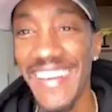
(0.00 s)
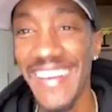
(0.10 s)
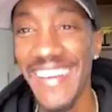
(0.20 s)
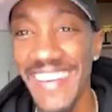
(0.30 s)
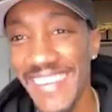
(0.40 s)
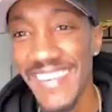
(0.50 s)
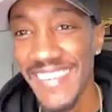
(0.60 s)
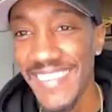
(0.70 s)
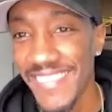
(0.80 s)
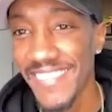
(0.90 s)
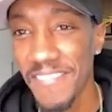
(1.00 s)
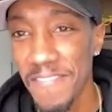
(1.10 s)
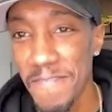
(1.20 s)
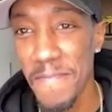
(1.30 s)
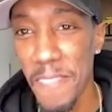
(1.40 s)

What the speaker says: Fight the good fight, man.